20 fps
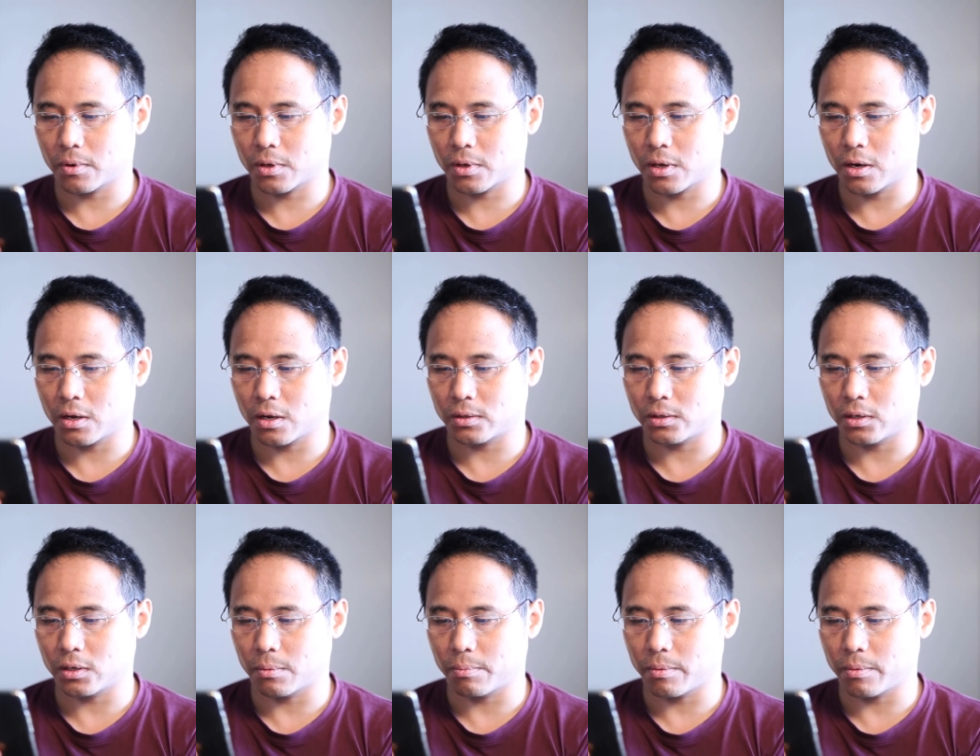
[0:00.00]
Cannot
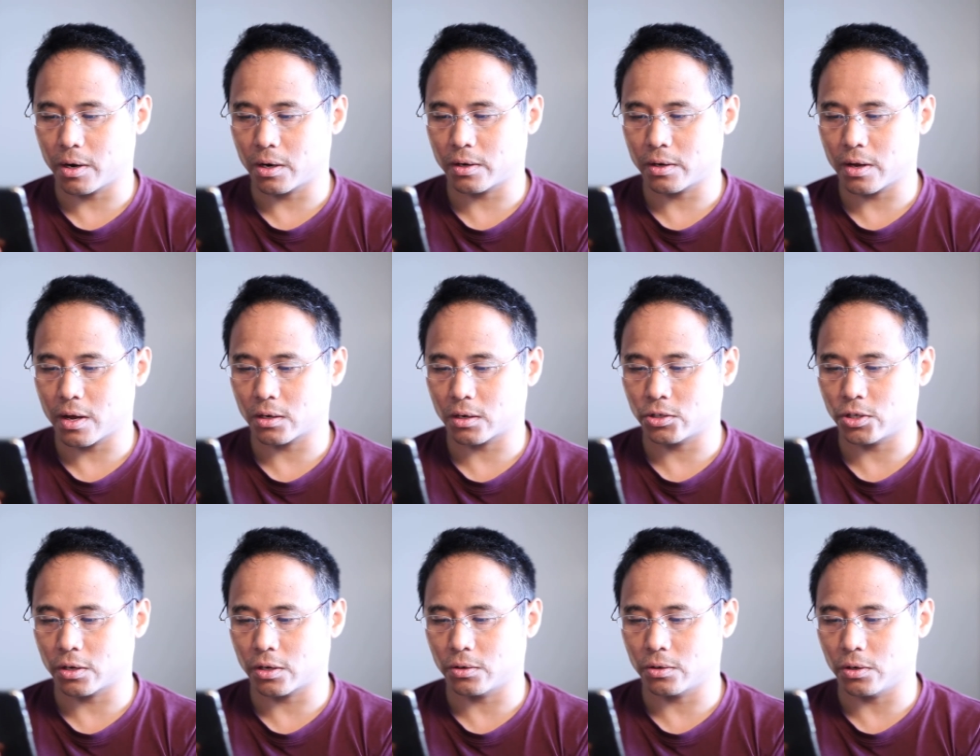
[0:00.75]
set up AirTag,
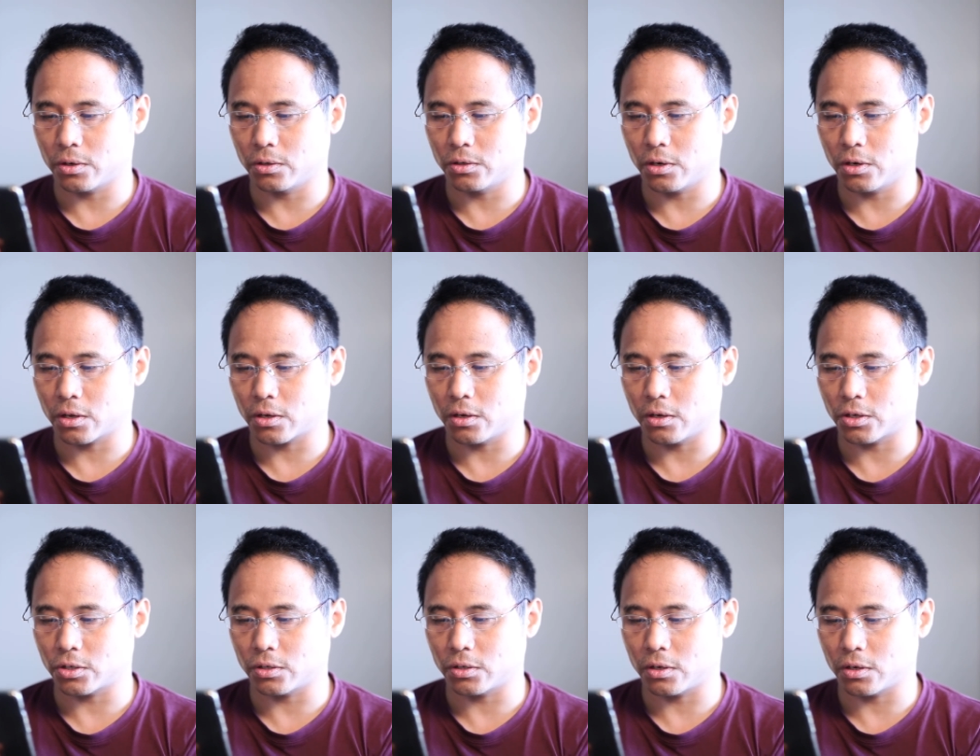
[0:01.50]
check your internet
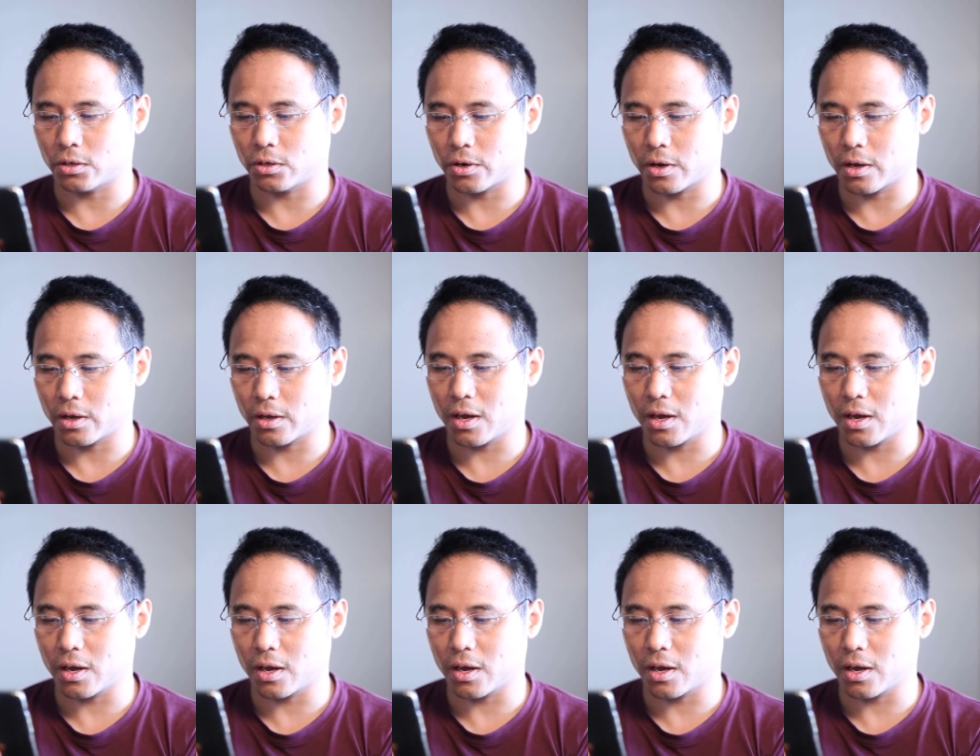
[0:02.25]
connection and try